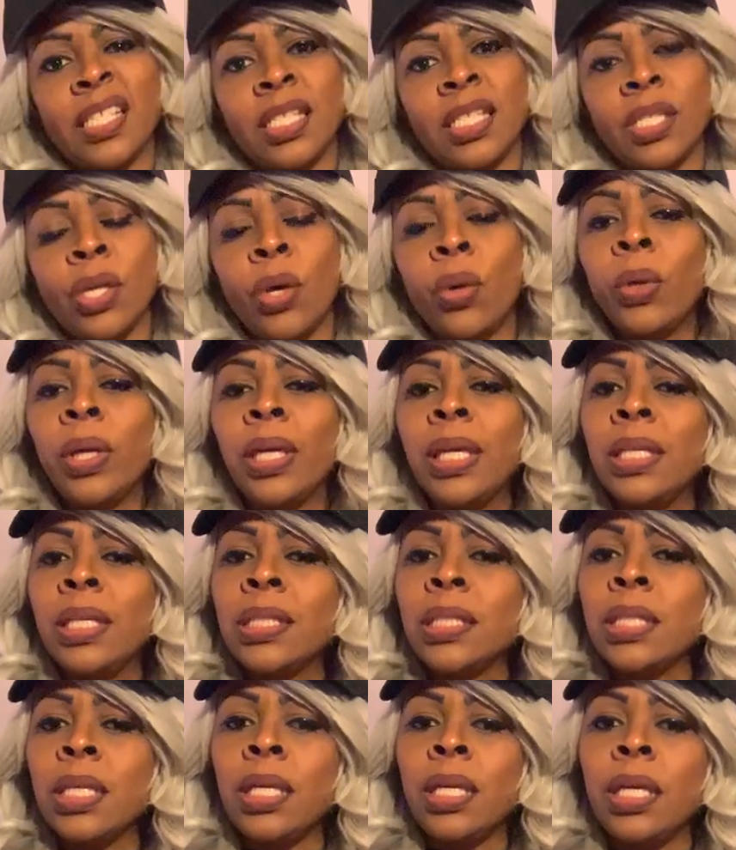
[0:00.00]
so
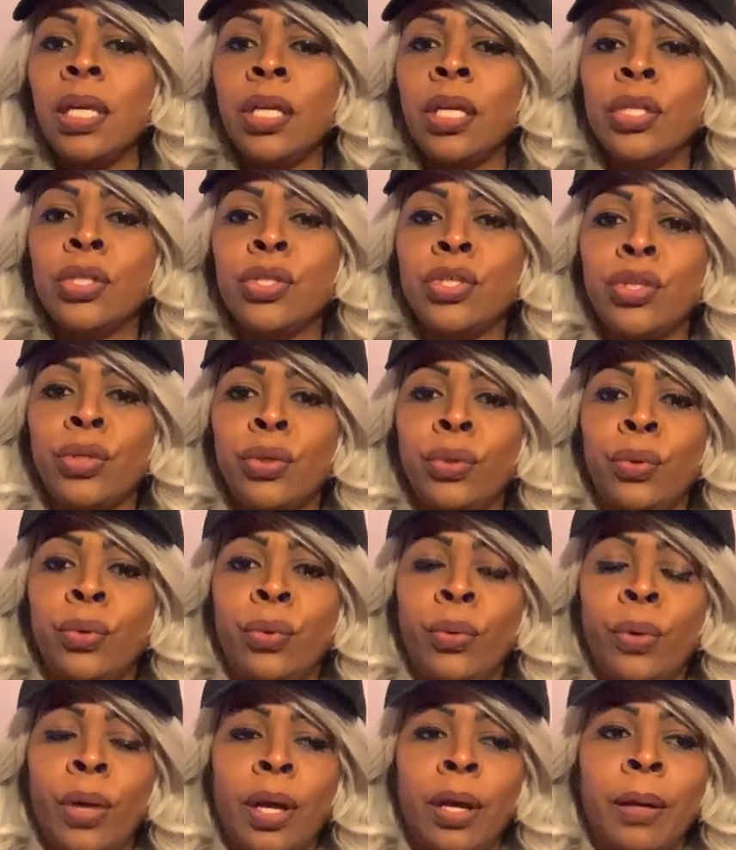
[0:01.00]
easy
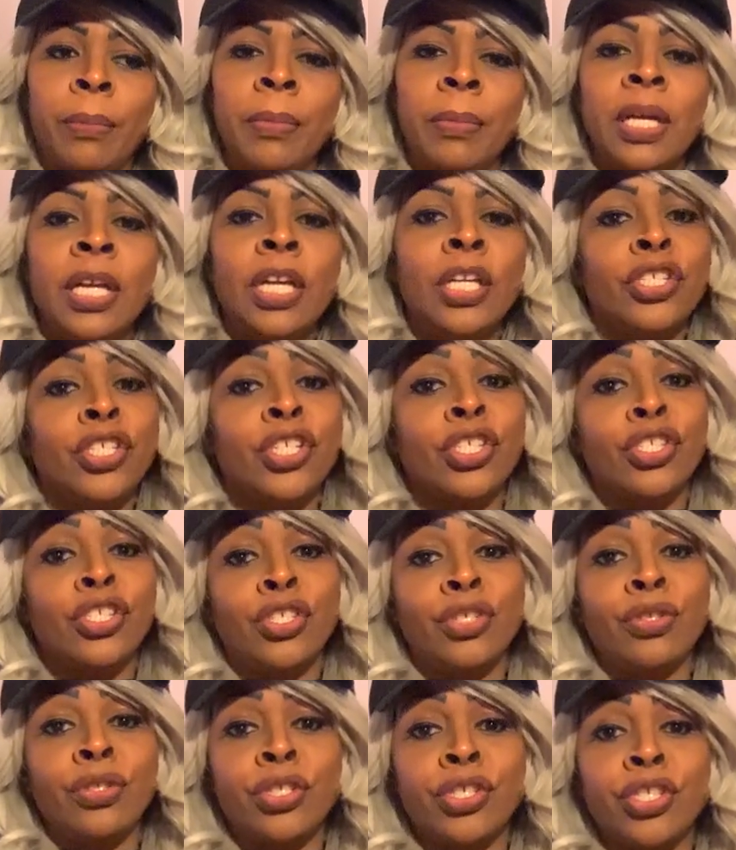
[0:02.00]
to just
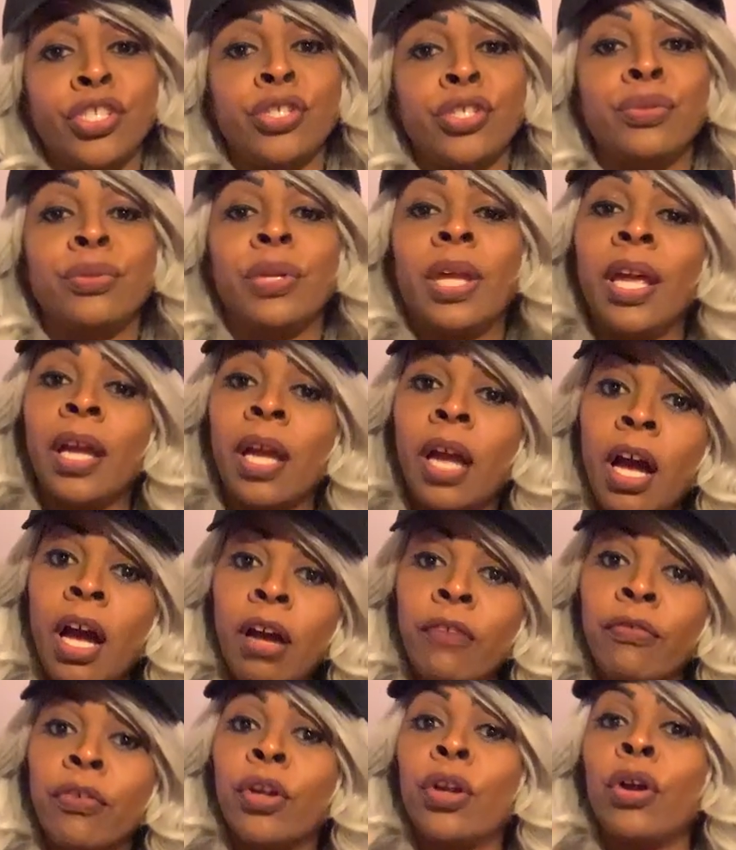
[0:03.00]
do the shoot and
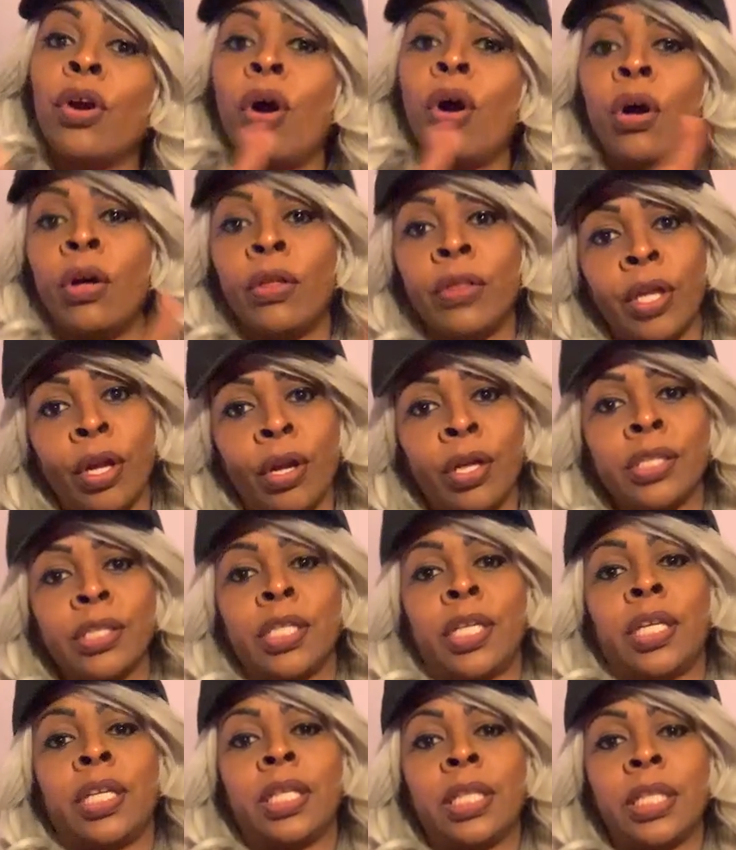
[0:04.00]
cover all the
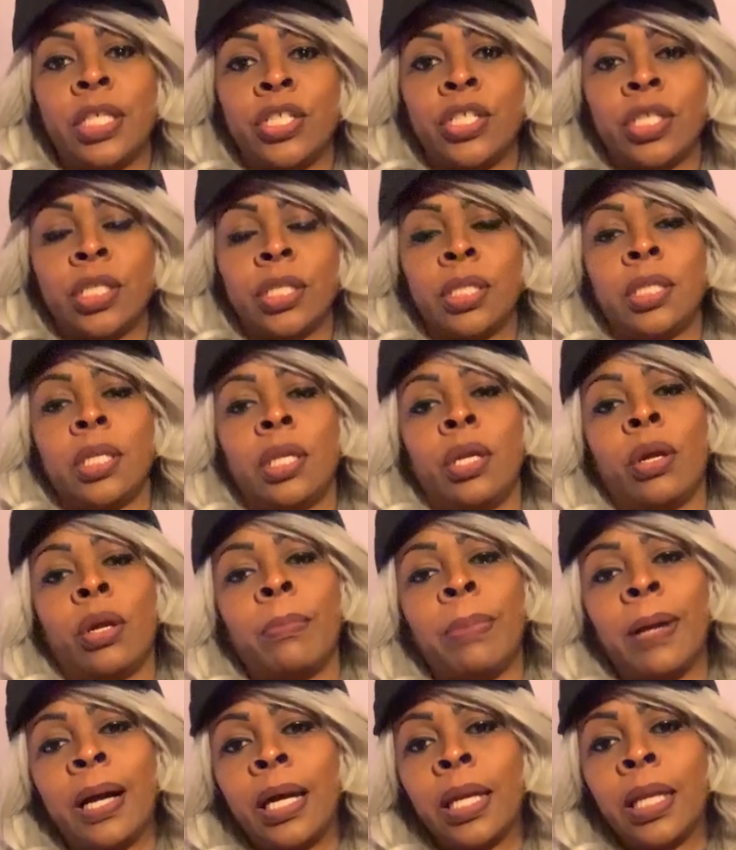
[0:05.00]
articulations in
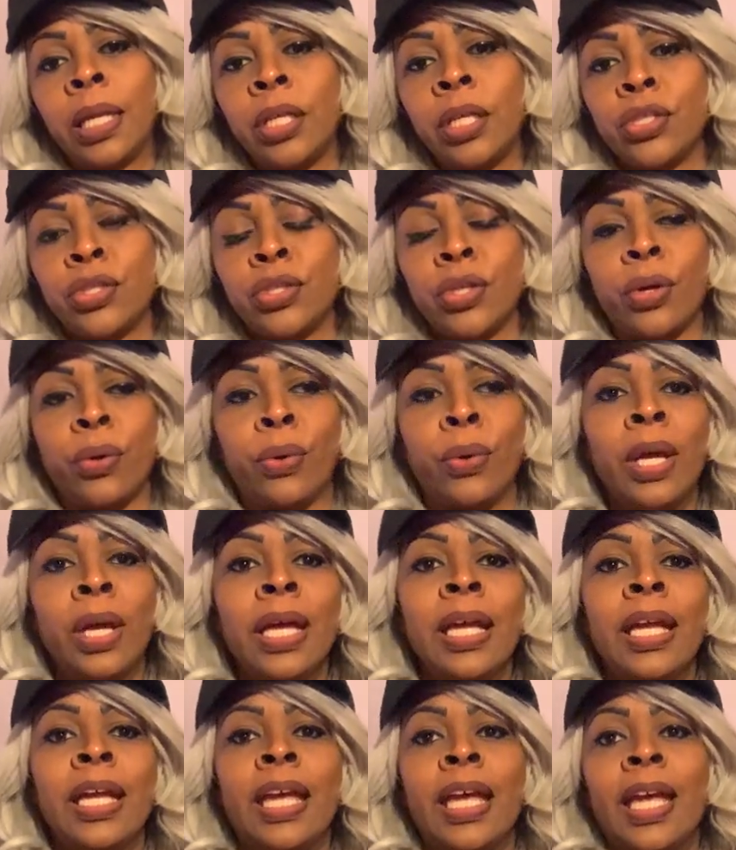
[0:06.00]
her body. So
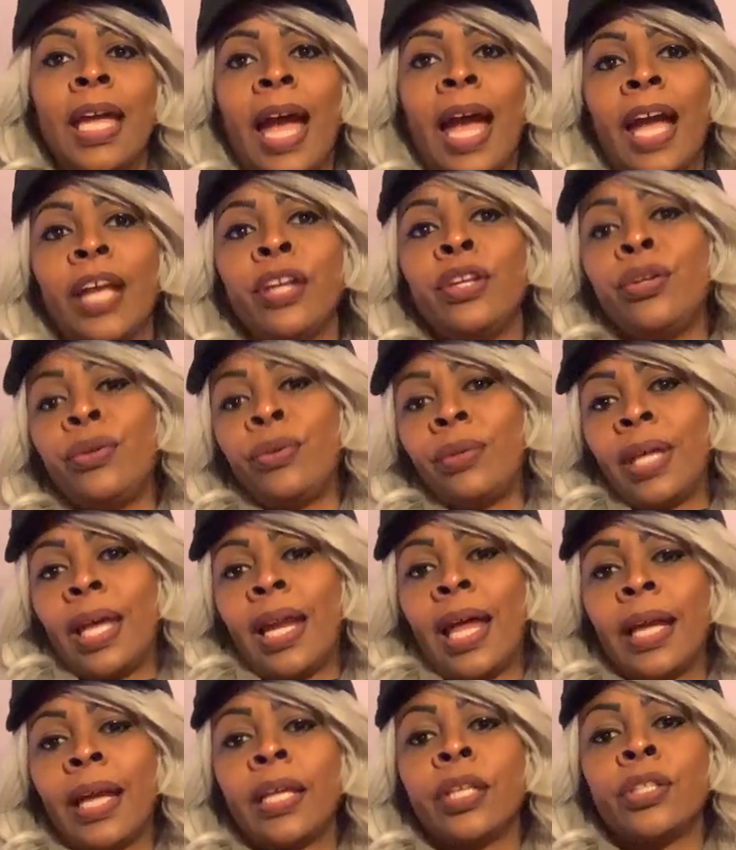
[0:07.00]
I knew
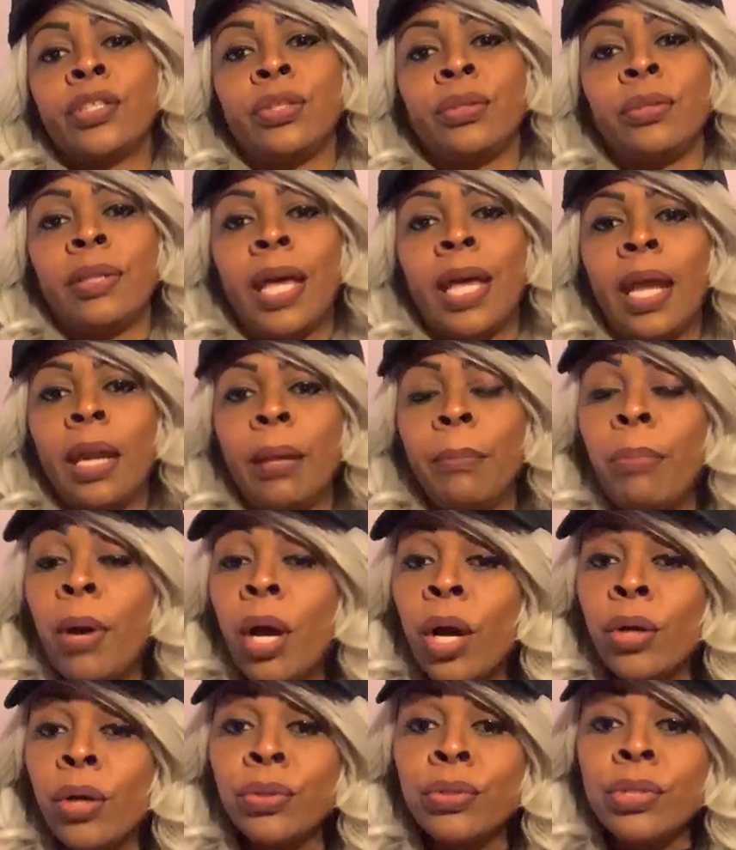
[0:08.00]
that I could do that in
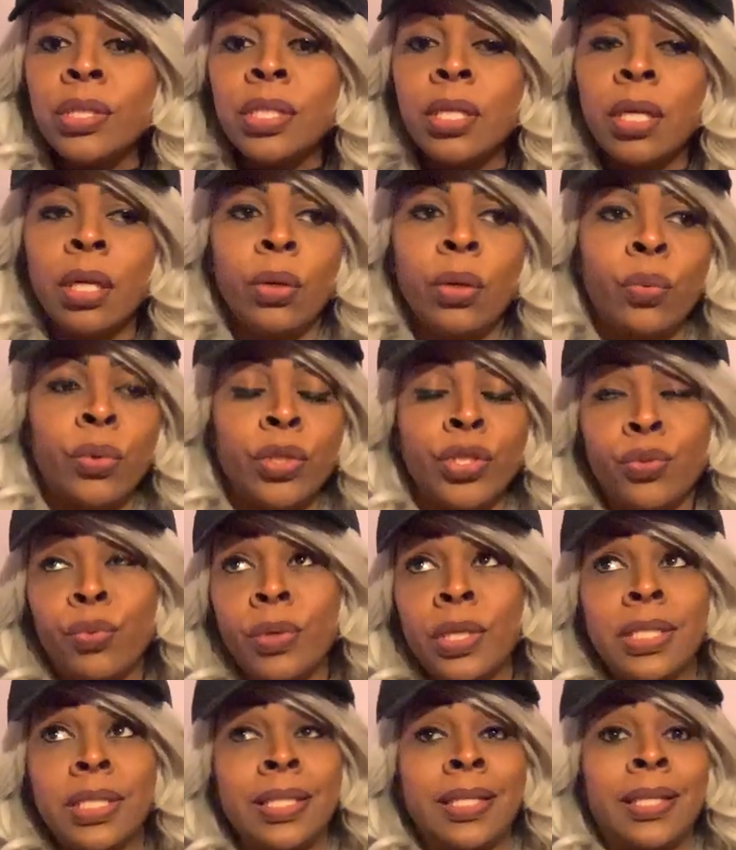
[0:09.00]
post, which
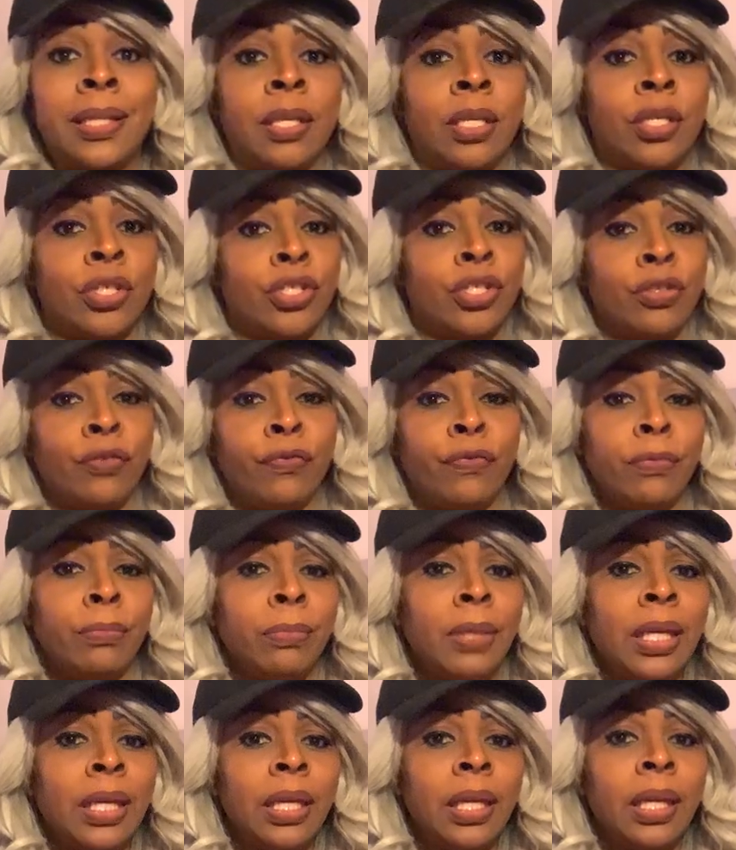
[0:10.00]
wasn't an issue for
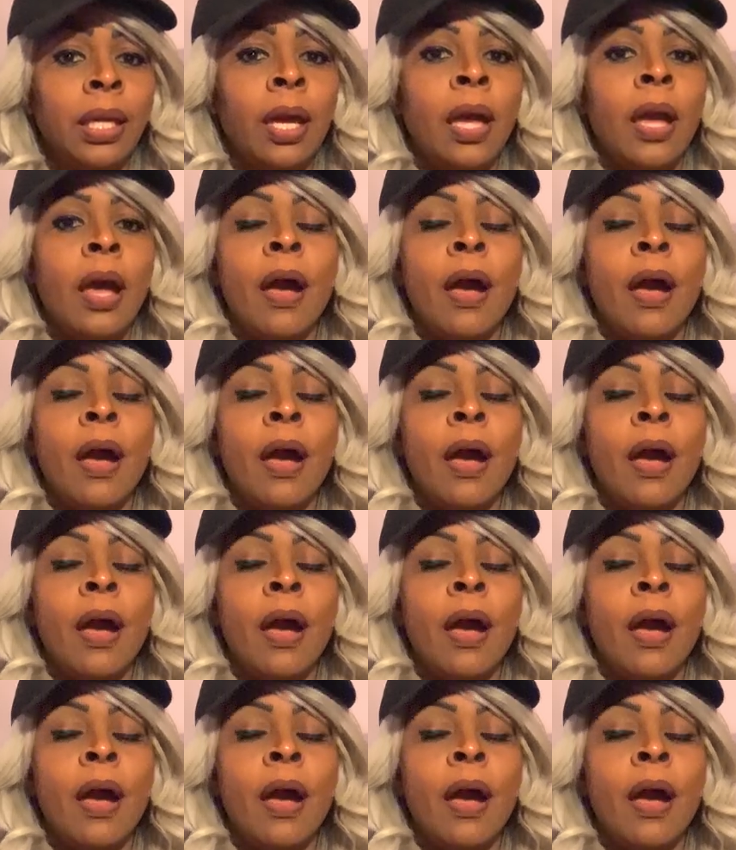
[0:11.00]
me.